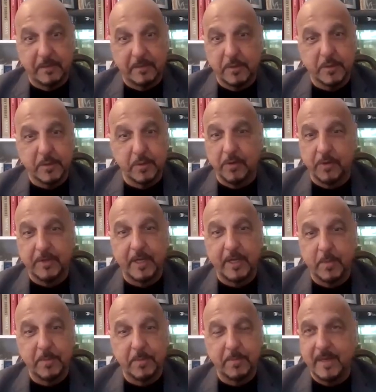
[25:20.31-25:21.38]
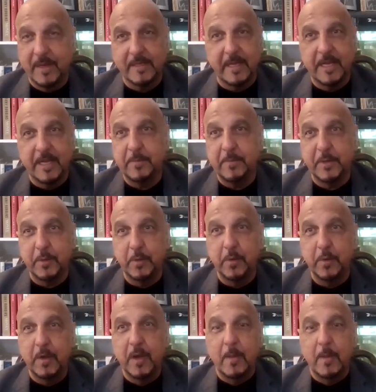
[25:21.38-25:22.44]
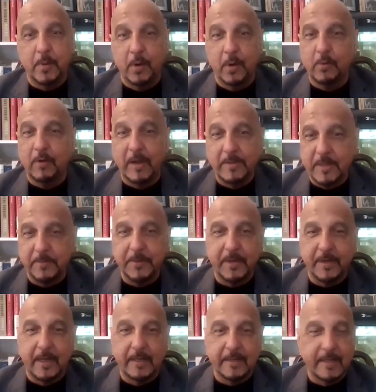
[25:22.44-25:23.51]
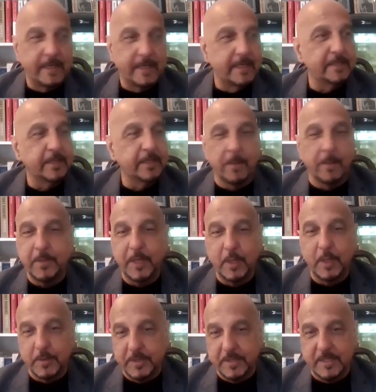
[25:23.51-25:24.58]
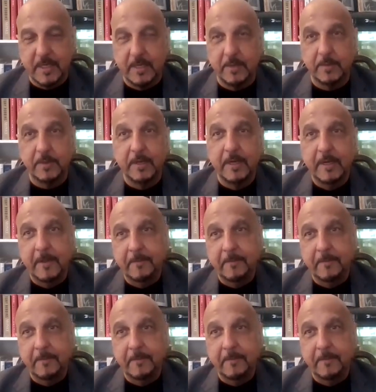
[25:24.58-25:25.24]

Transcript: They should not kill human beings. Anybody who programs something like that, the company closes down.